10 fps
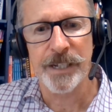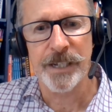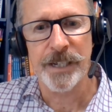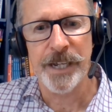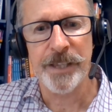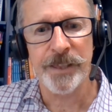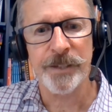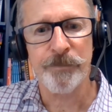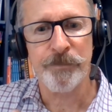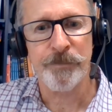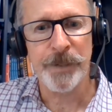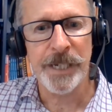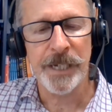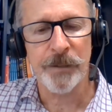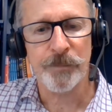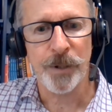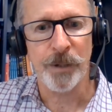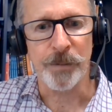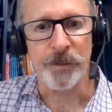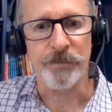And the big
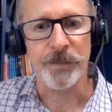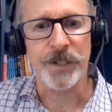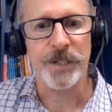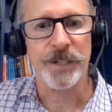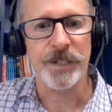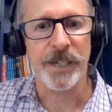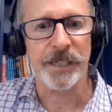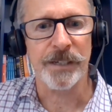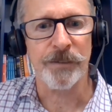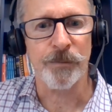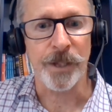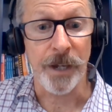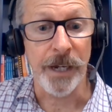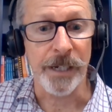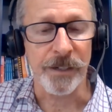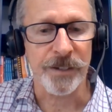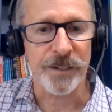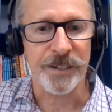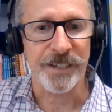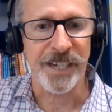problems with
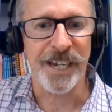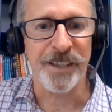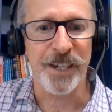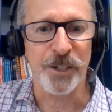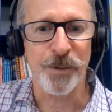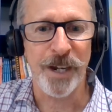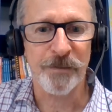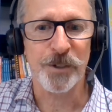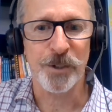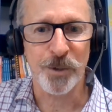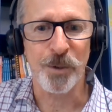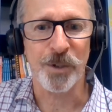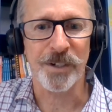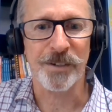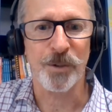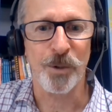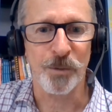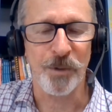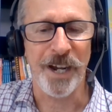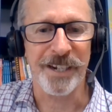IELTS are that you have to talk or
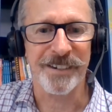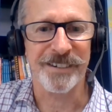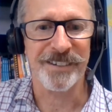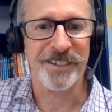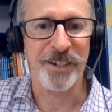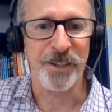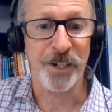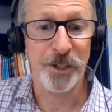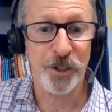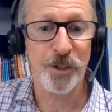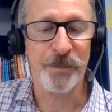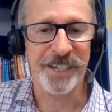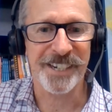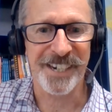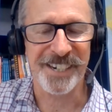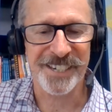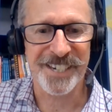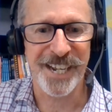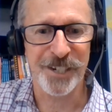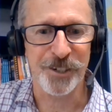write so that a human can
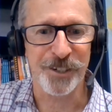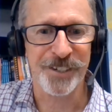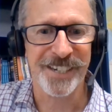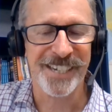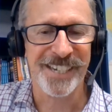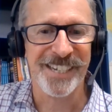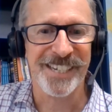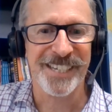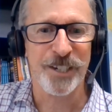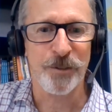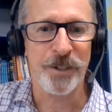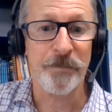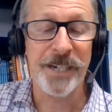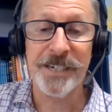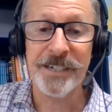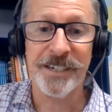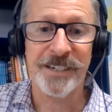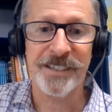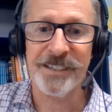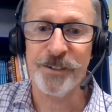understand you. With
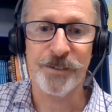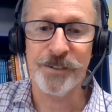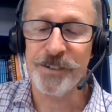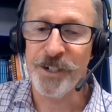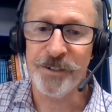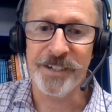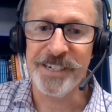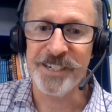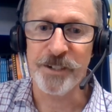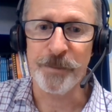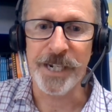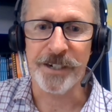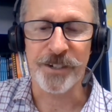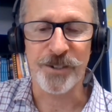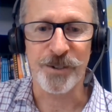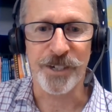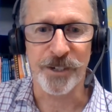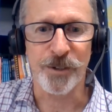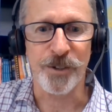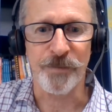PTE, they don't need to be understood at
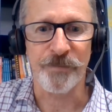all.